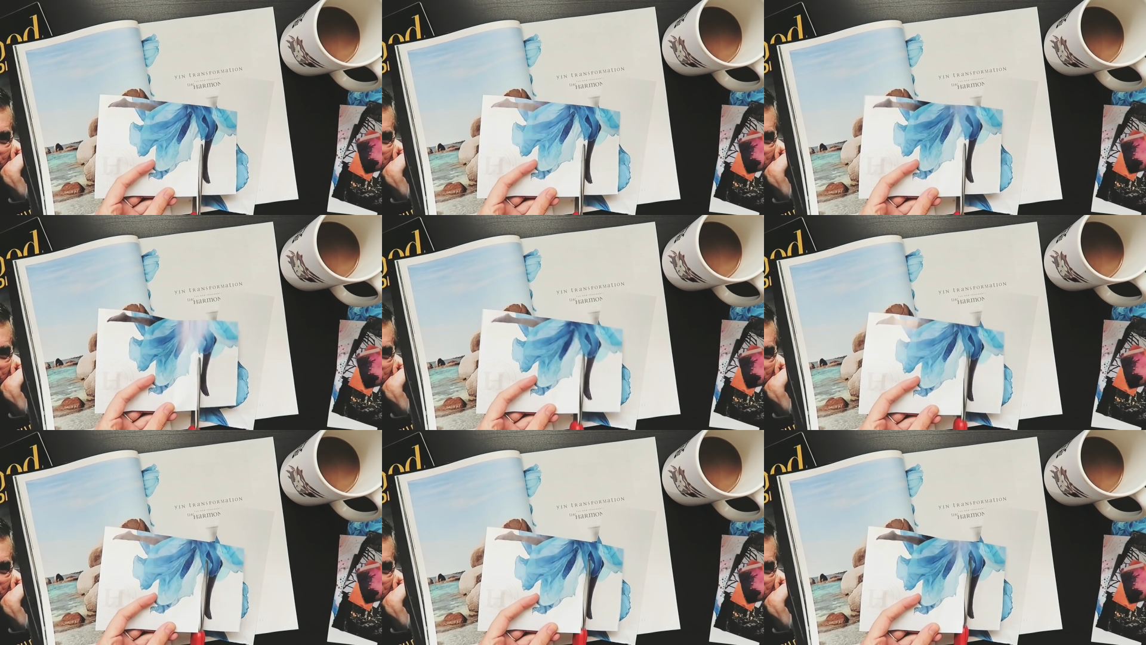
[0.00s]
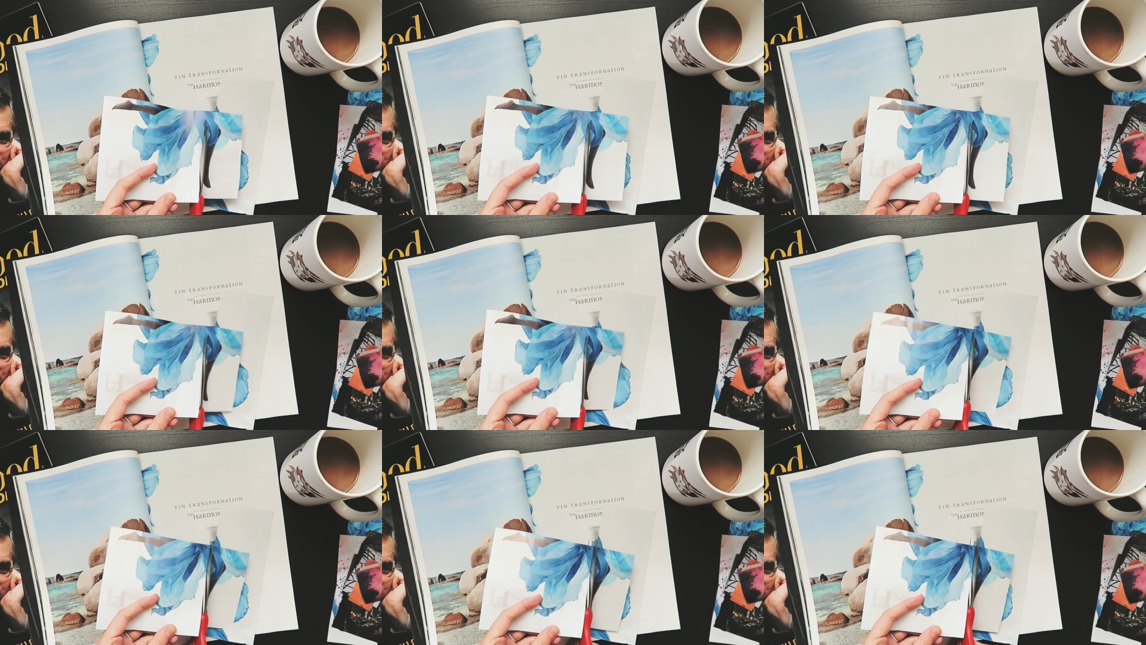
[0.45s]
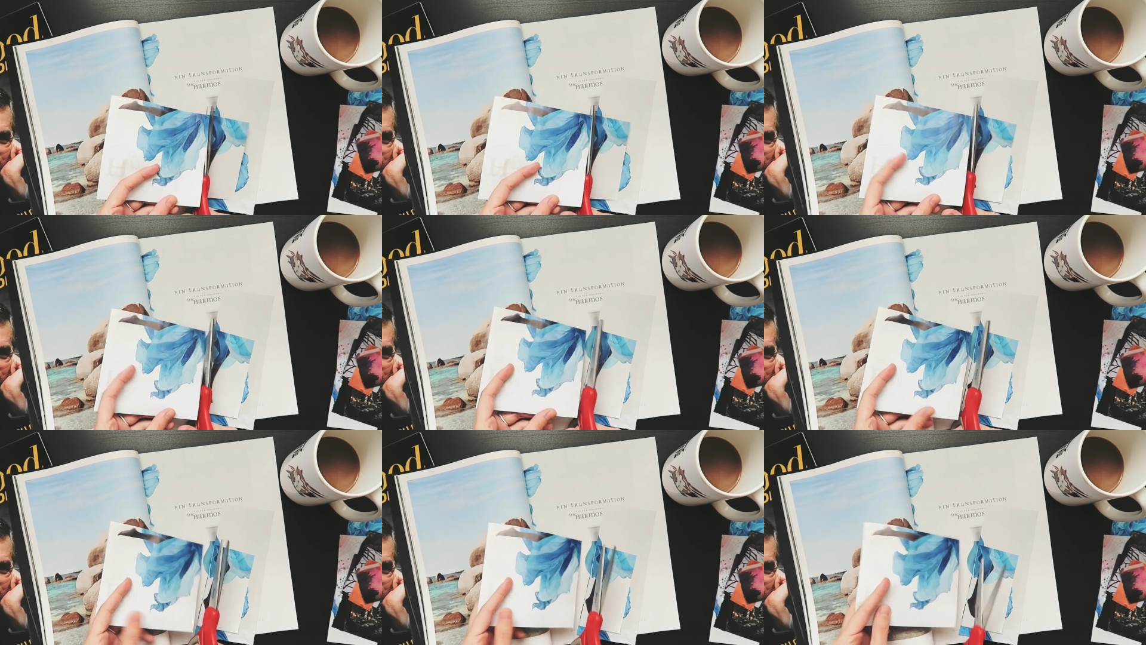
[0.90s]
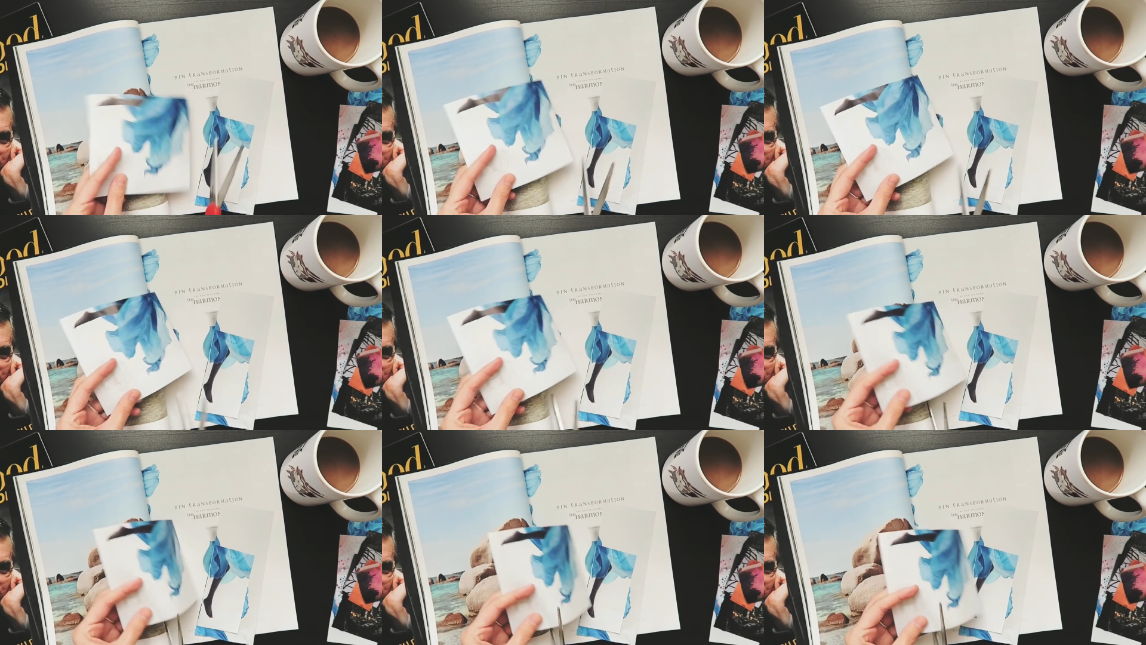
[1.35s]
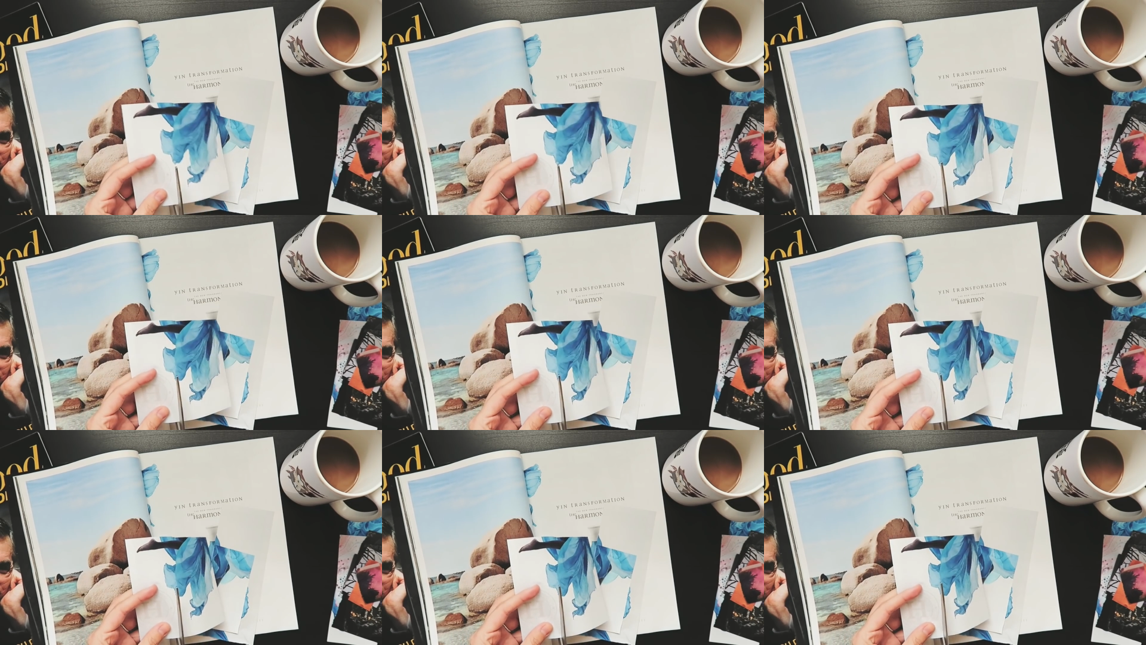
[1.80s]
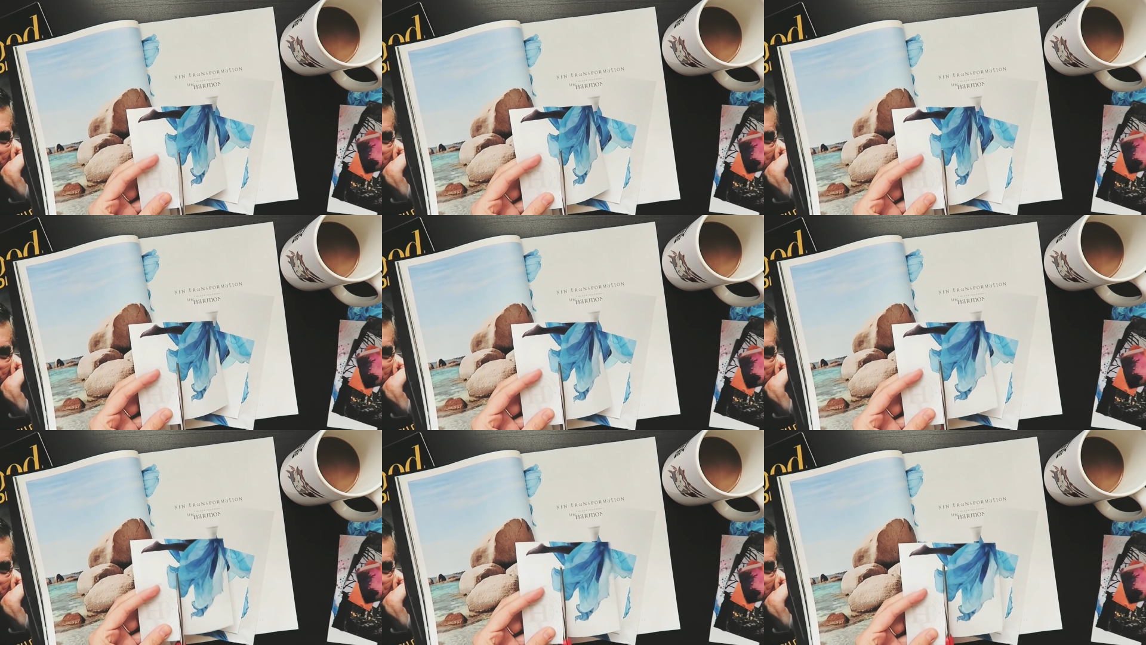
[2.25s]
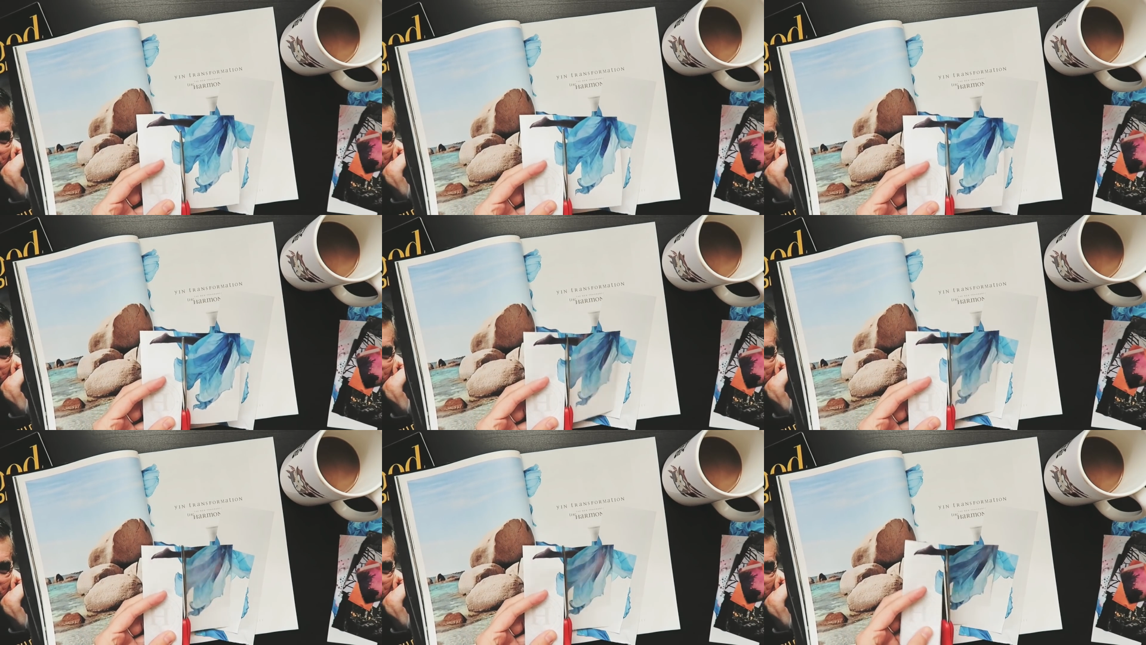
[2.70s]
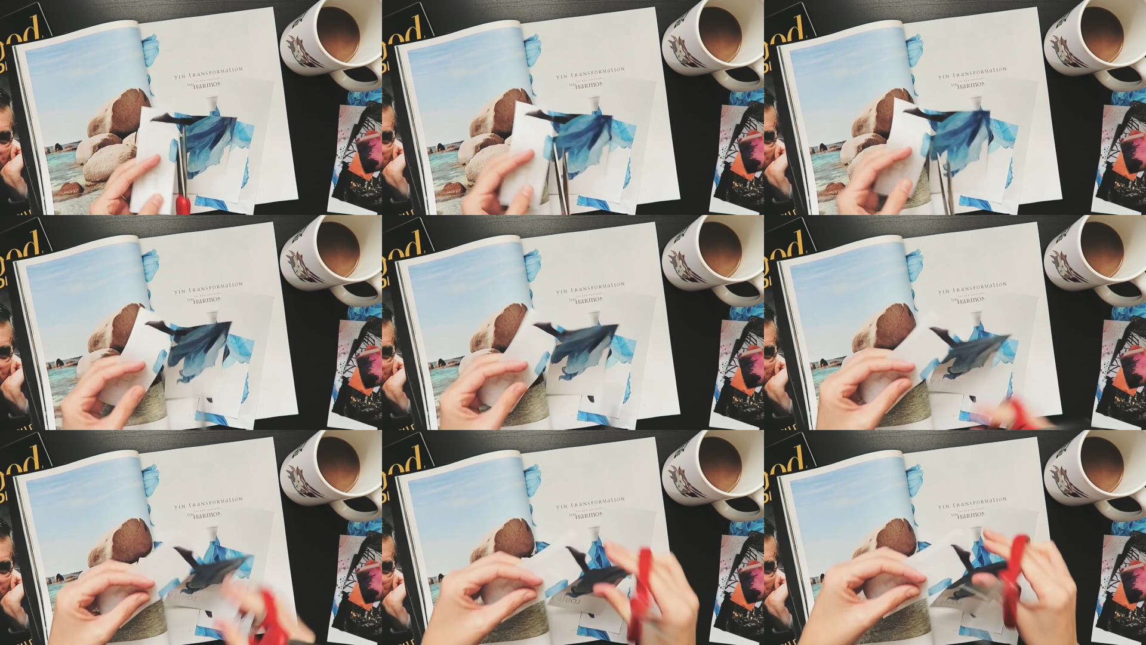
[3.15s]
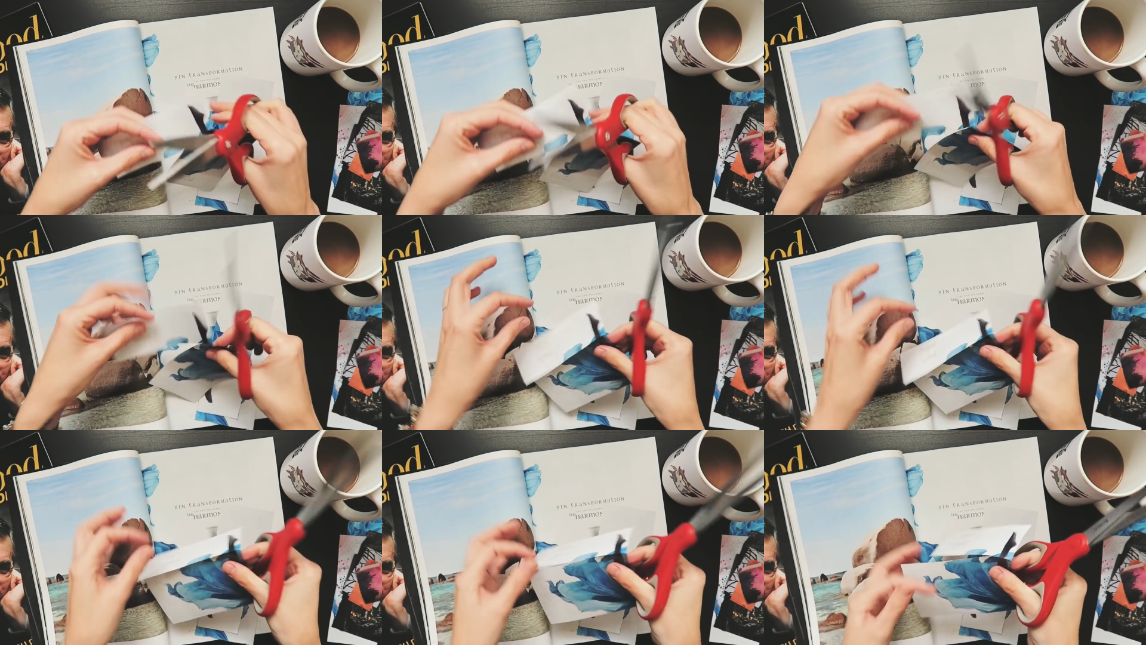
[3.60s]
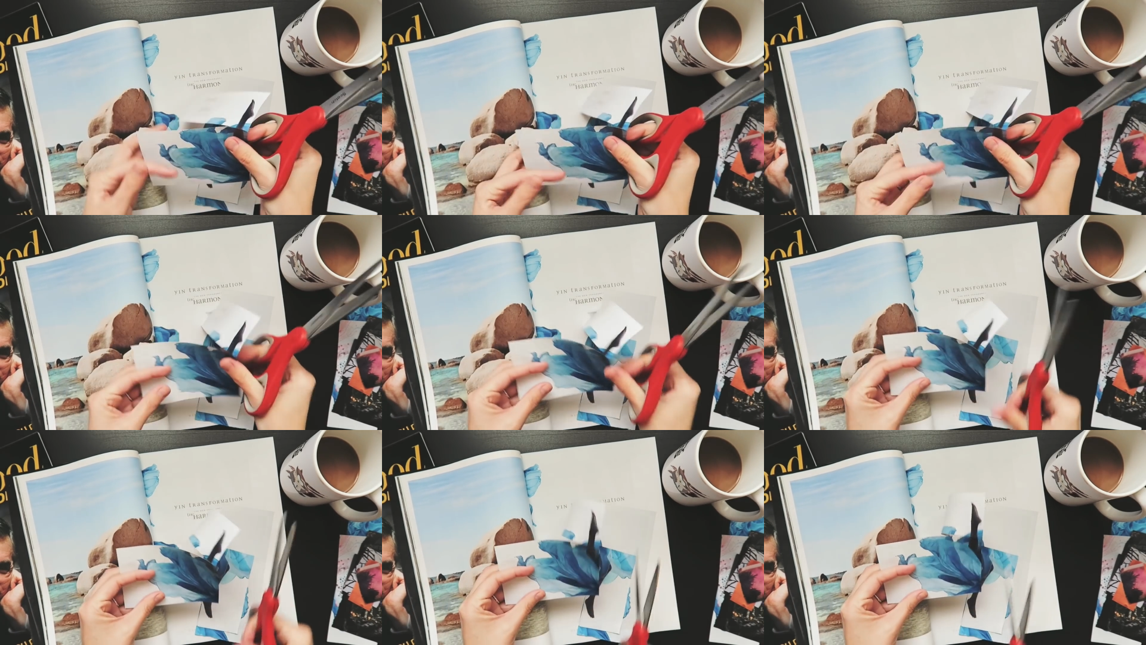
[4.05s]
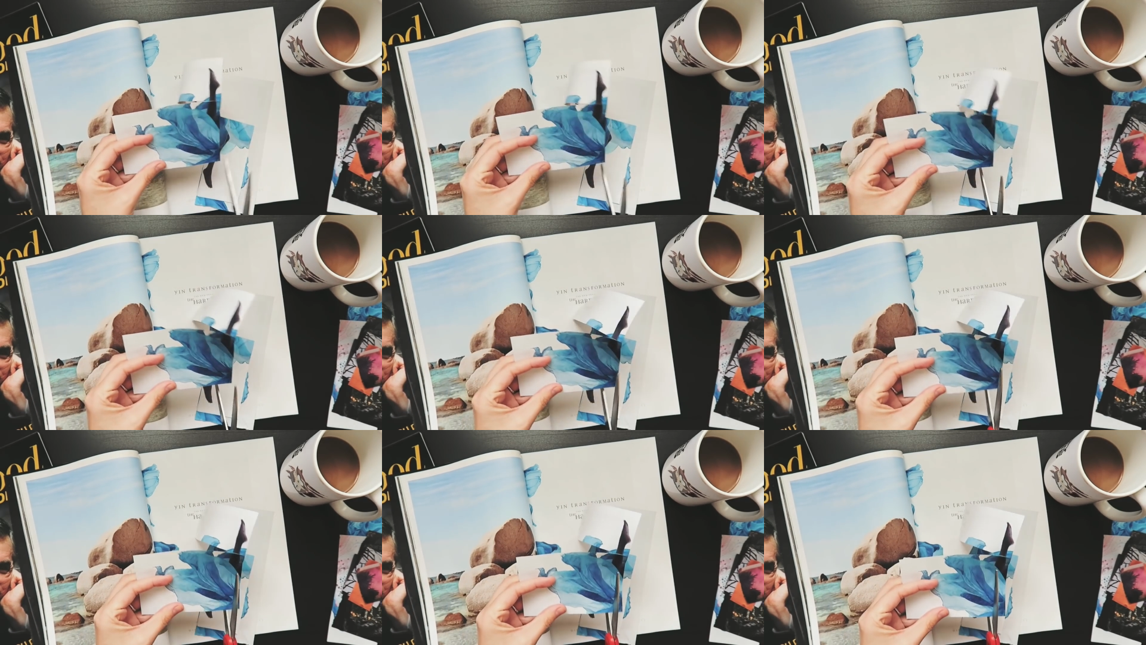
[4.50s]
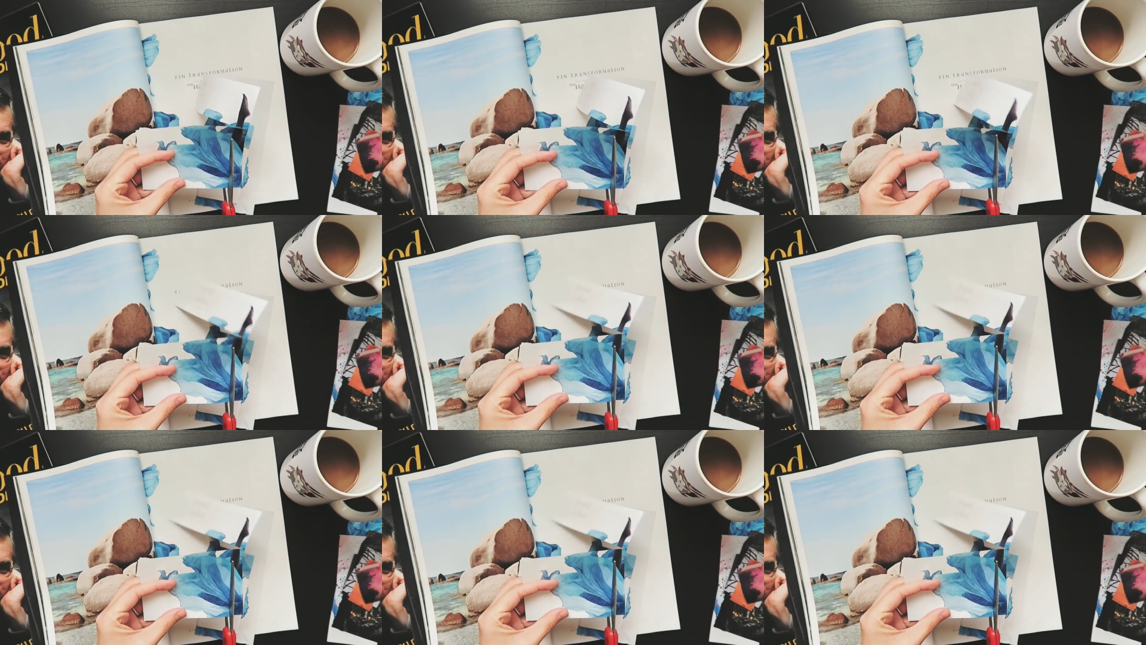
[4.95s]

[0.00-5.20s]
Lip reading: [unreadable: no face in view]